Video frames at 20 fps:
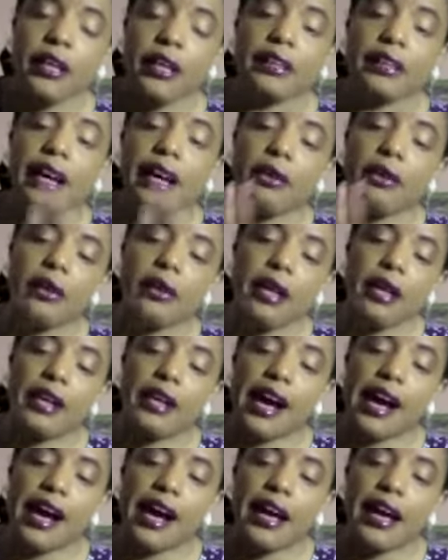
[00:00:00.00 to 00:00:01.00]
Now,
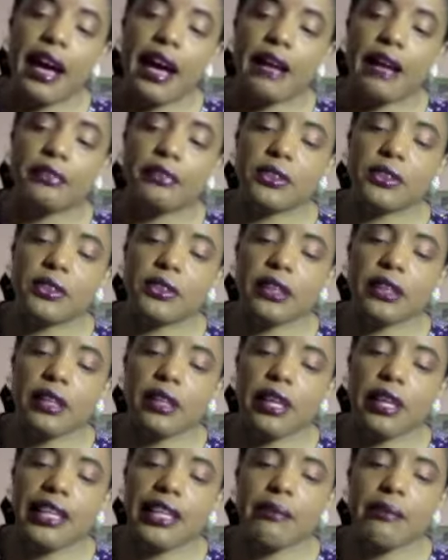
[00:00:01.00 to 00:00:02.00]
I have to
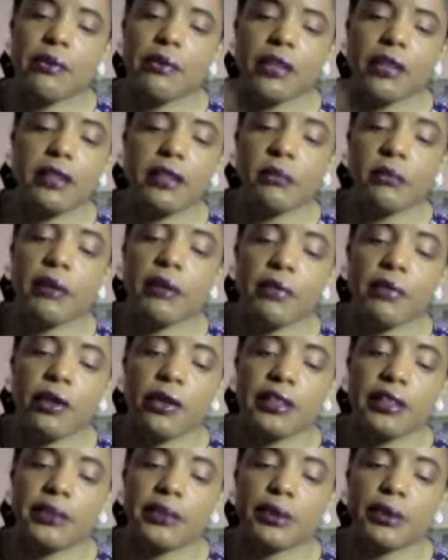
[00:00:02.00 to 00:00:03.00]
elaborate a little bit more on
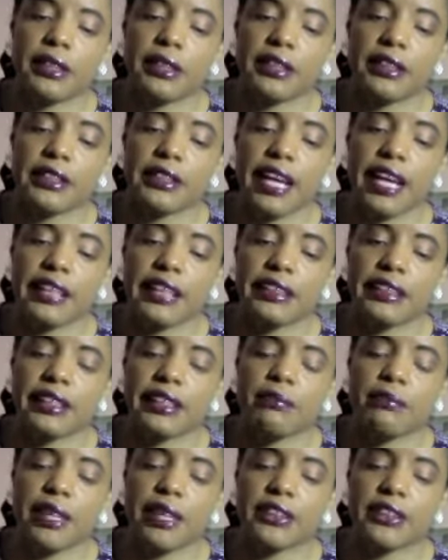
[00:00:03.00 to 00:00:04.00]
this because I
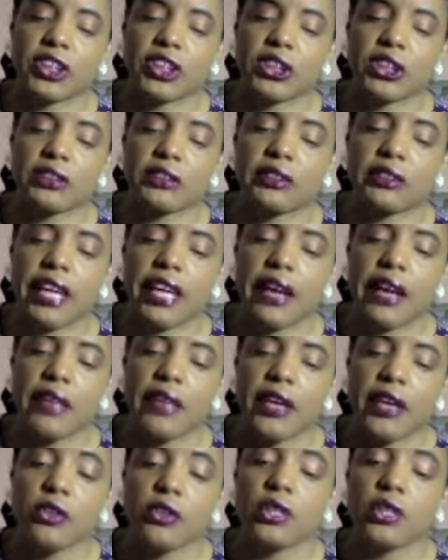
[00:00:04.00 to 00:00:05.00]
did mention that
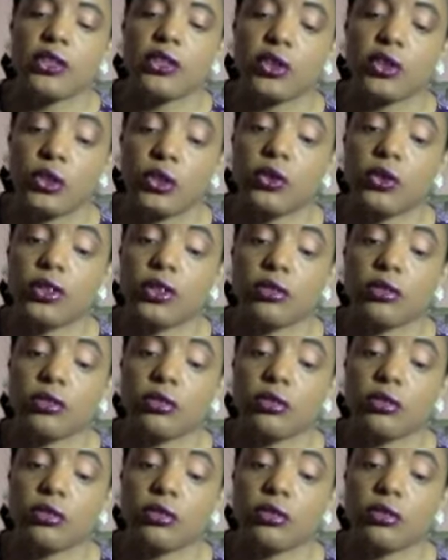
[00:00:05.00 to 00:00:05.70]
you can use